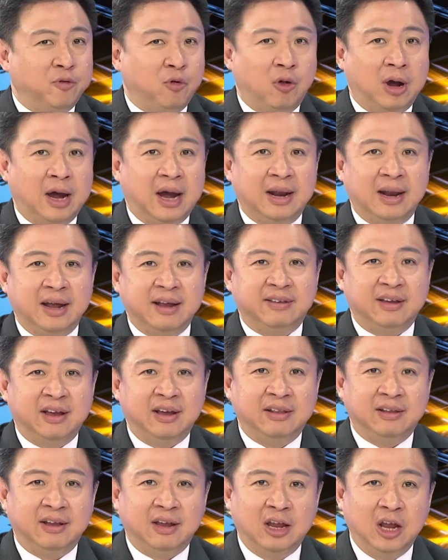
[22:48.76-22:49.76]
for
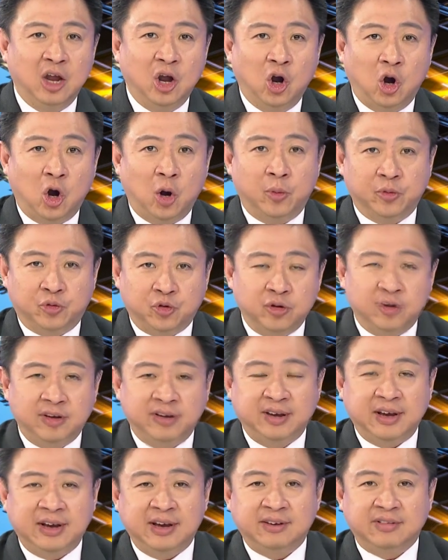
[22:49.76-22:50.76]
highlighting the
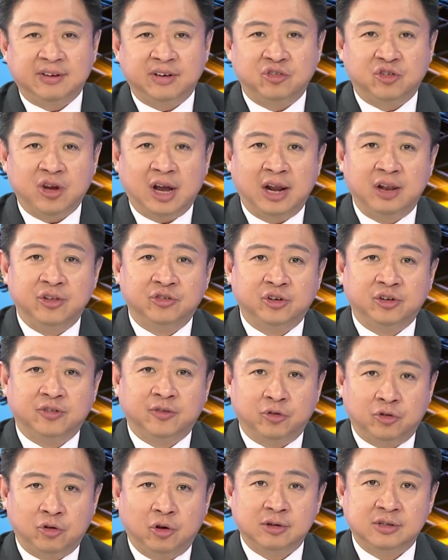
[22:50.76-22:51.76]
opportunities and challenges
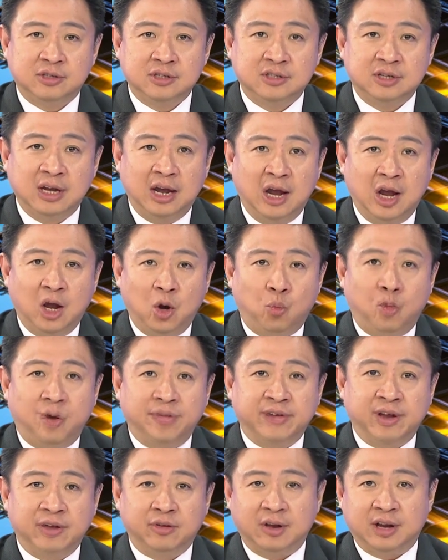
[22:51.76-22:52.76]
for doctors
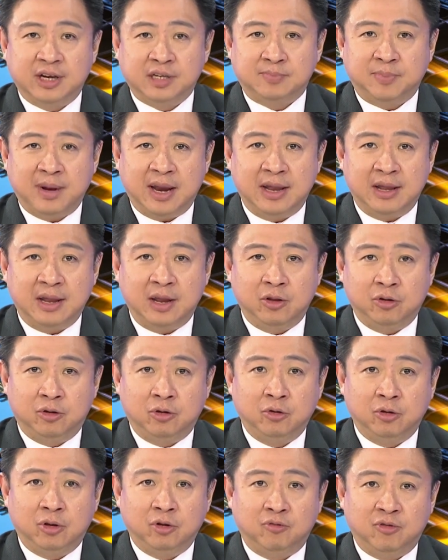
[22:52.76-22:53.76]
wanting to expand
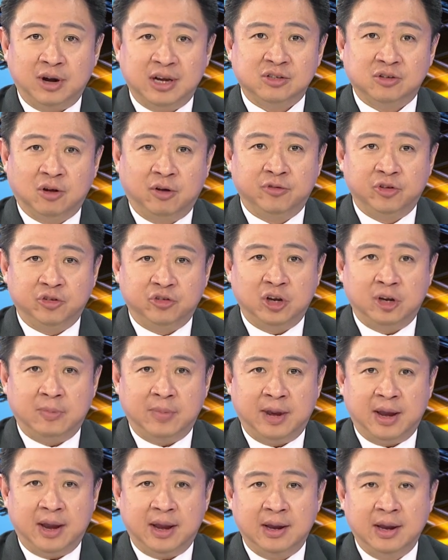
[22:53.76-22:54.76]
into the rest of the
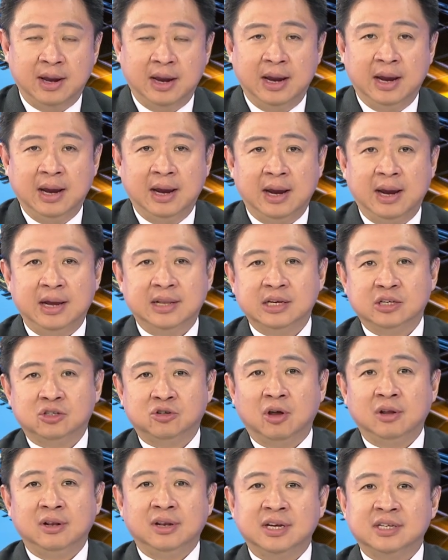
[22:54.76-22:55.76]
GBA. It is
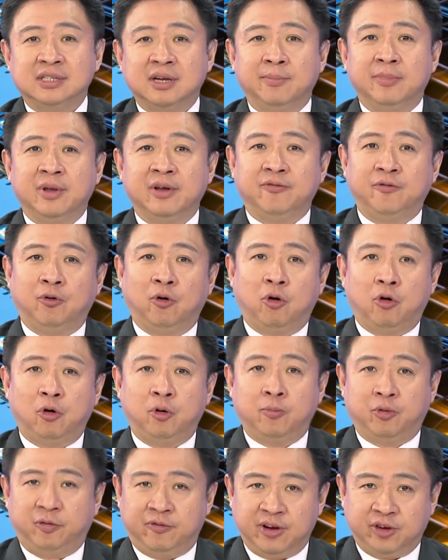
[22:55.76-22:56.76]
certainly something for
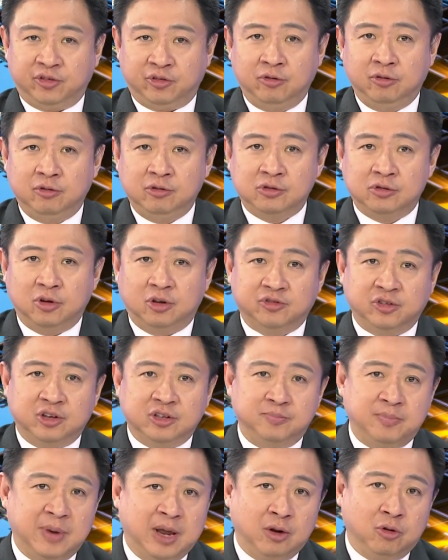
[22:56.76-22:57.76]
all professionals, not
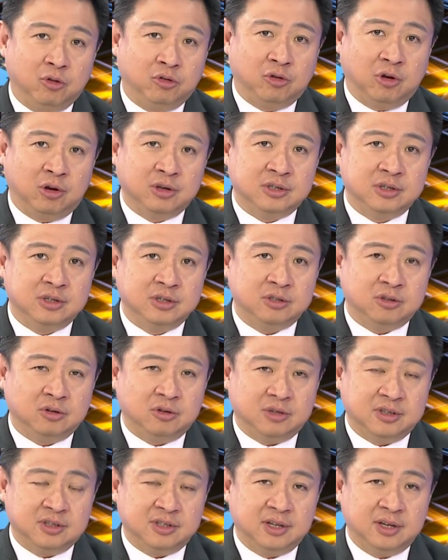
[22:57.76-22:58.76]
just medical doctors, to
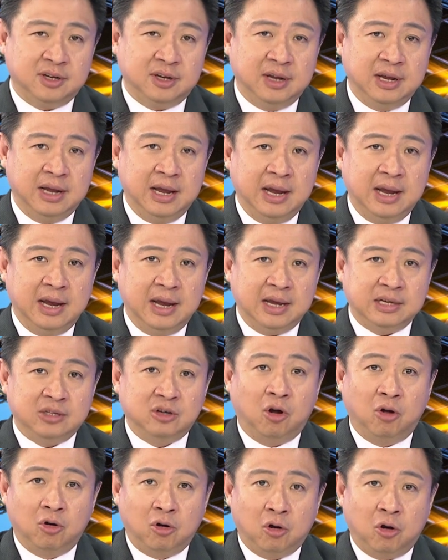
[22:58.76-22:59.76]
consider as
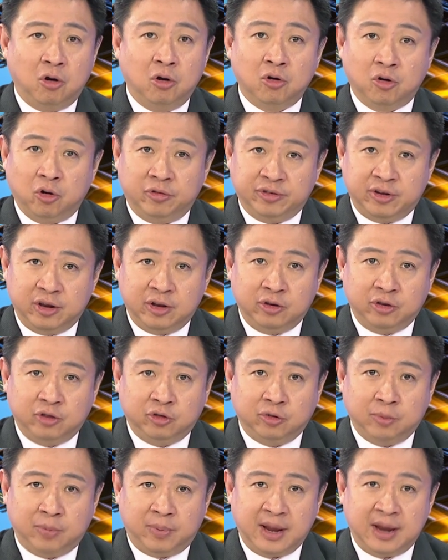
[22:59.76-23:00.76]
Hong Kong
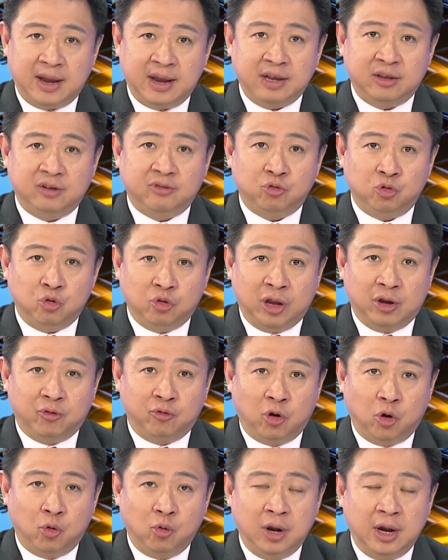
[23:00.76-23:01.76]
continues to play its unique
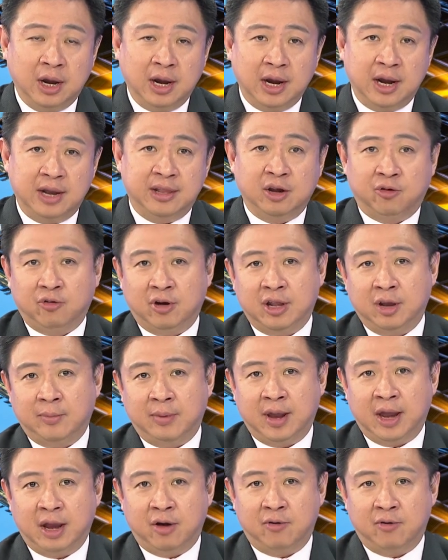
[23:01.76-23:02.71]
role in the Greater Bay